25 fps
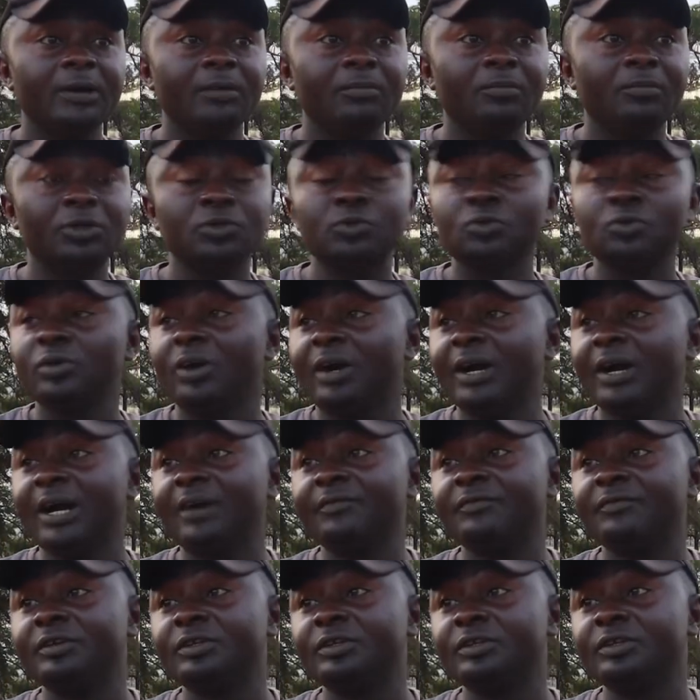But we don't
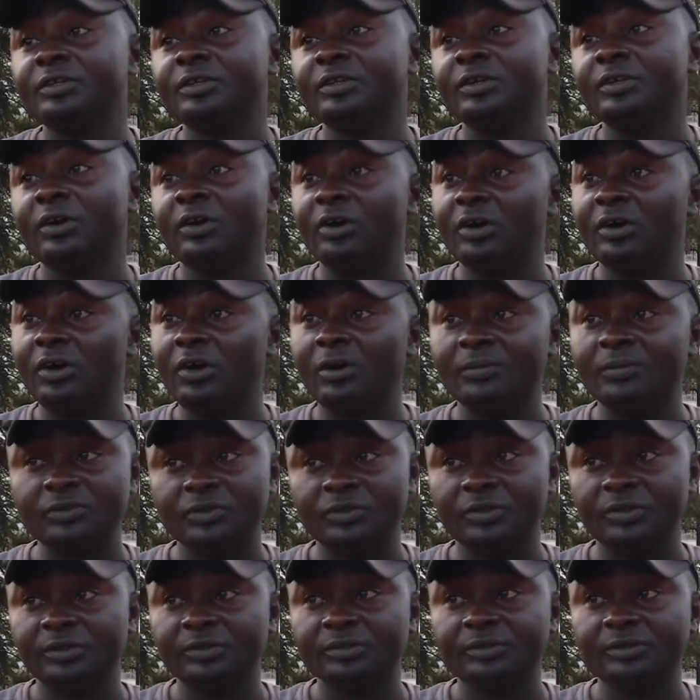have any
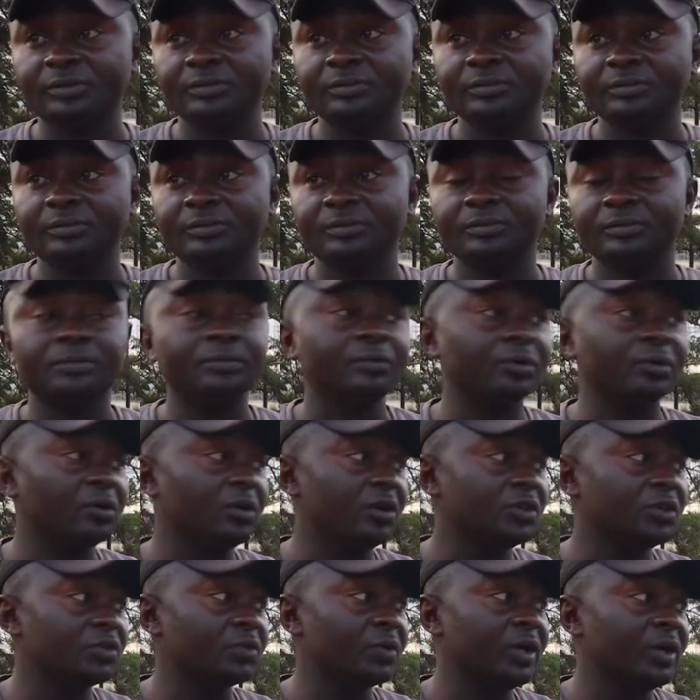option
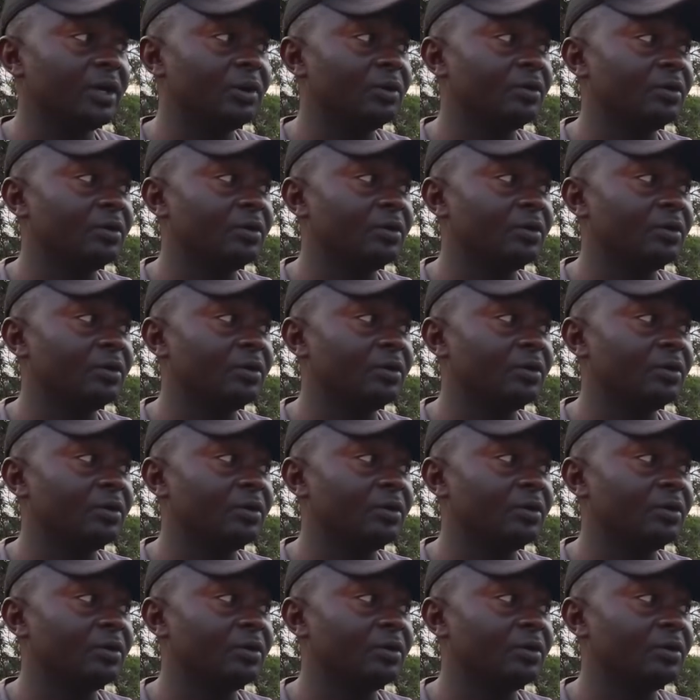because we are